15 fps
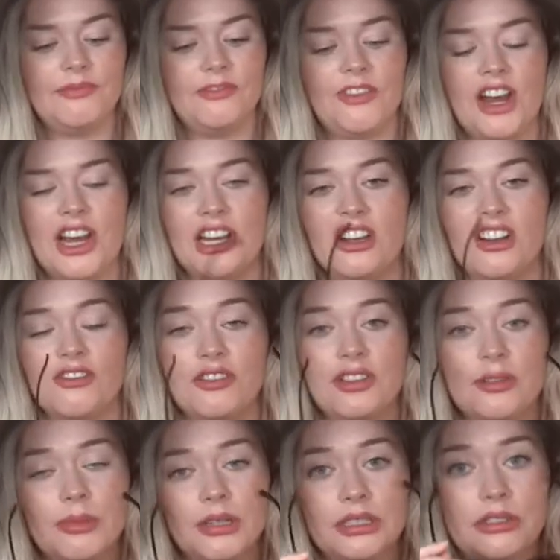Very
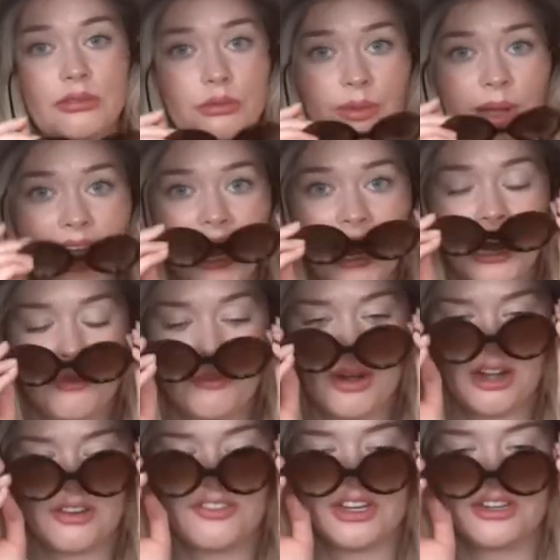comfortable to wear,
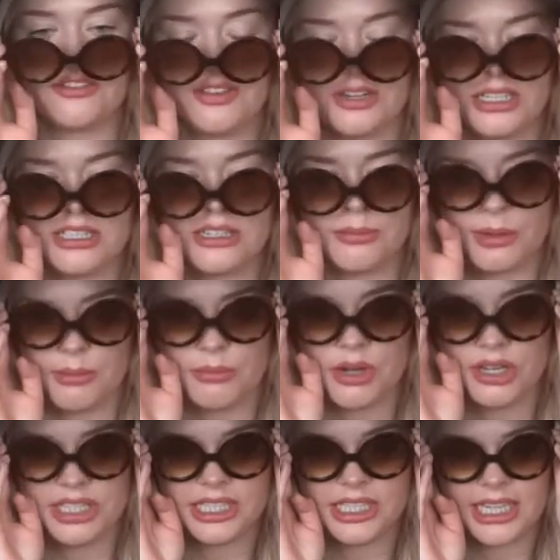perfect for the summer
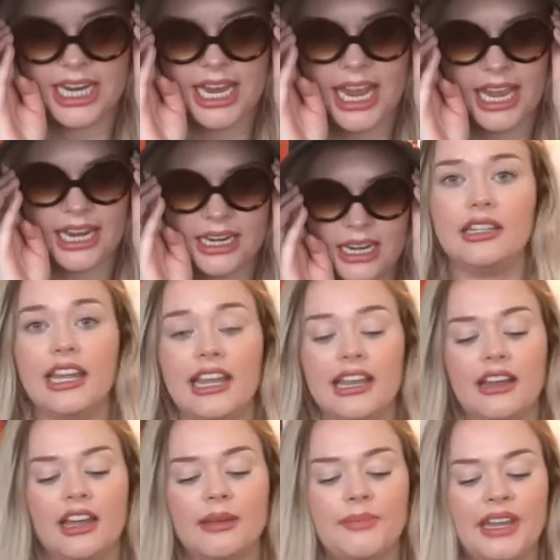months again.
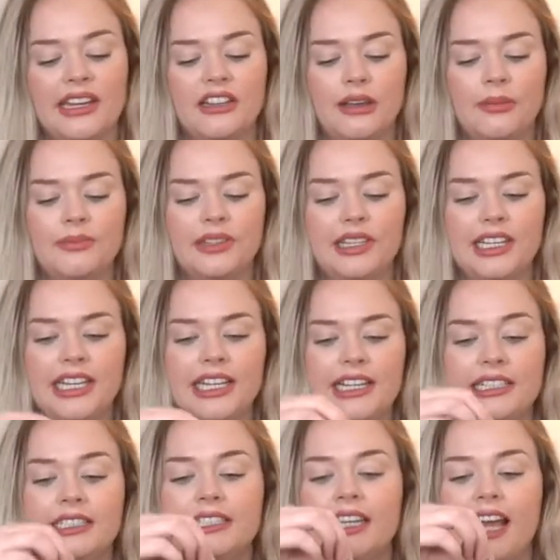Then I picked up
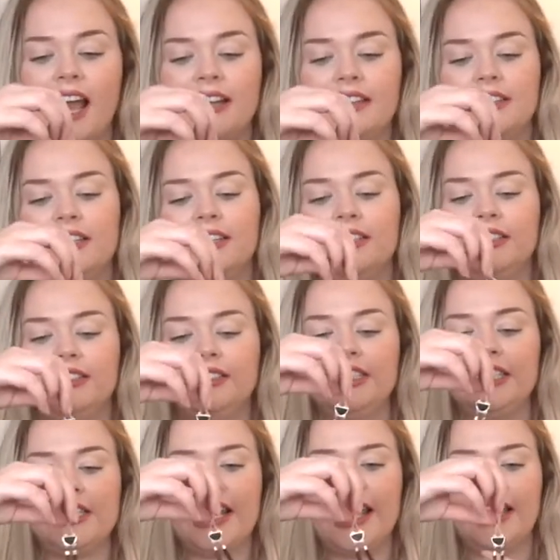these tassel
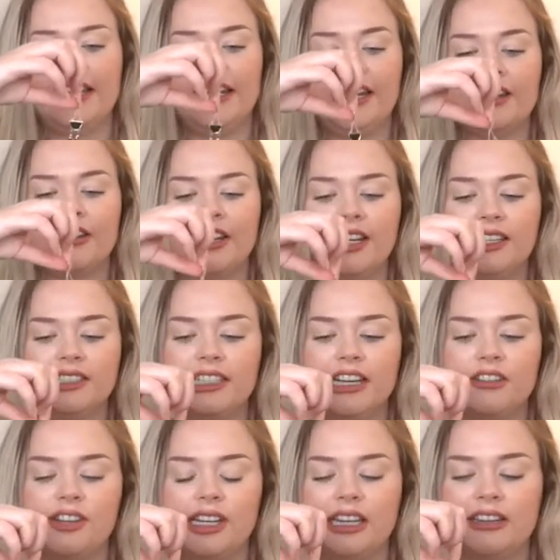detail earrings.
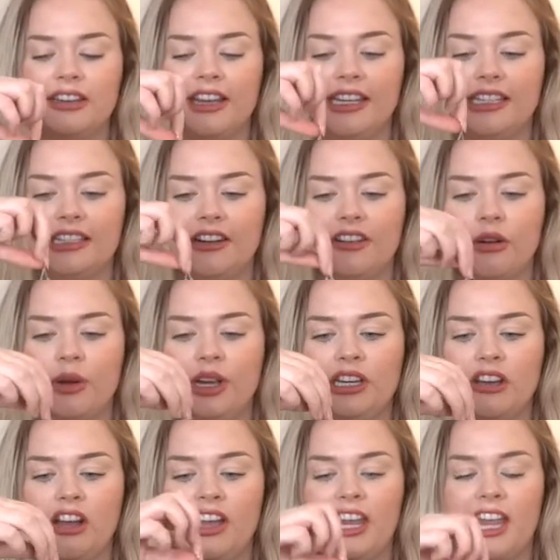They're really nice, they're quite
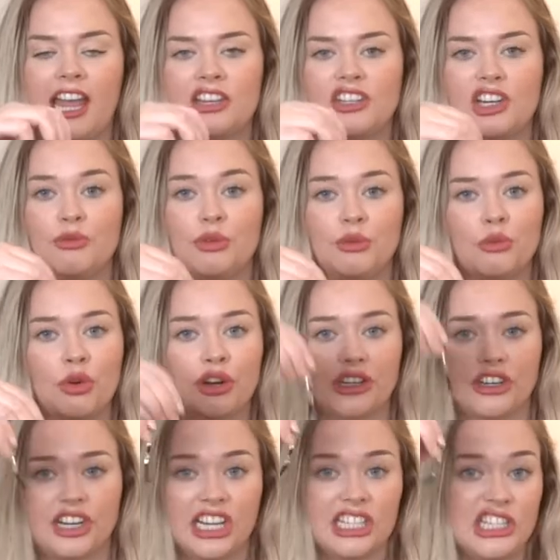eye-catching when worn.
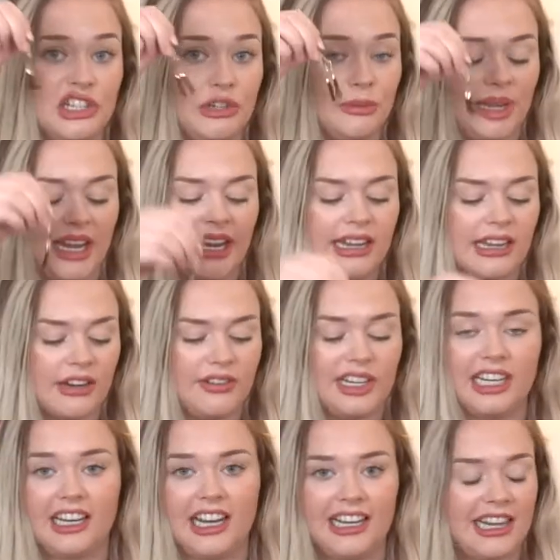They're not too big, I
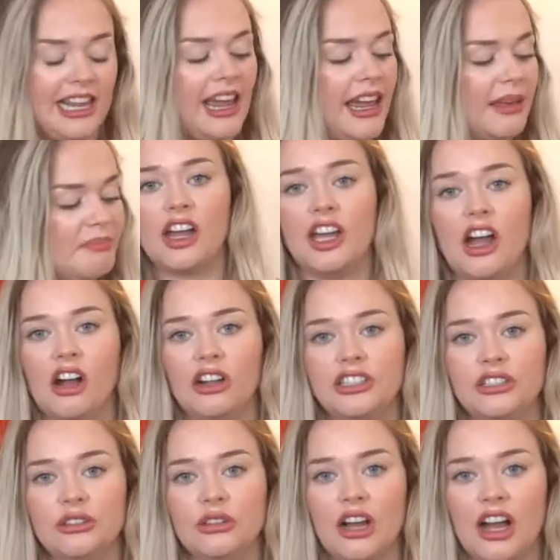really like them. I
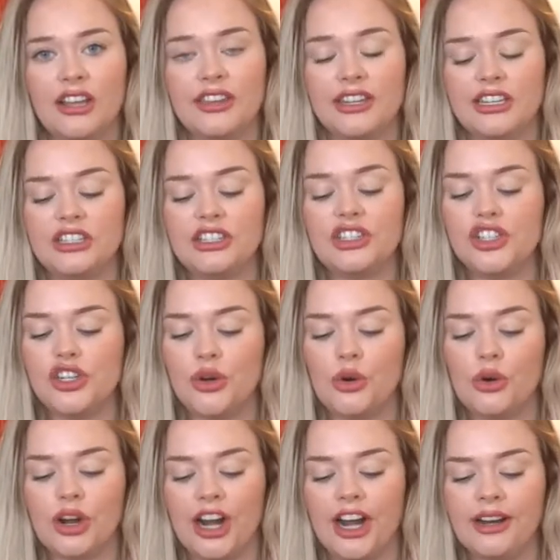also got this
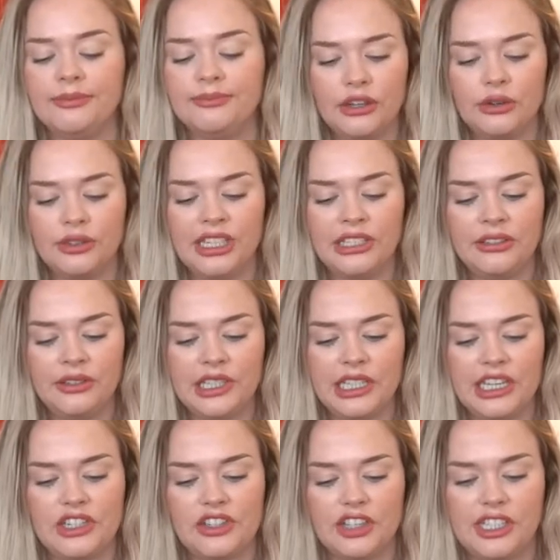choker. So this was
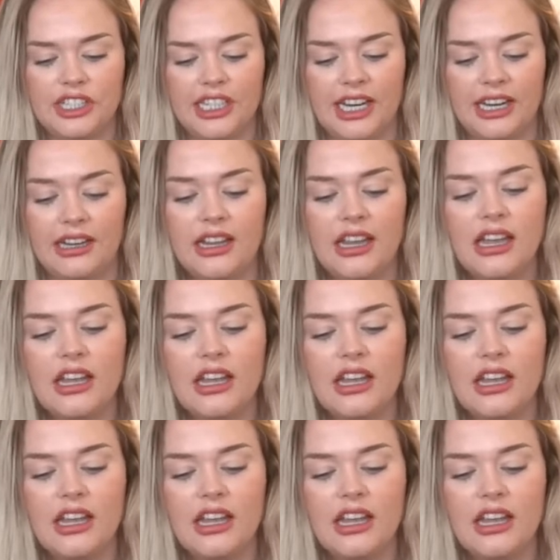interesting.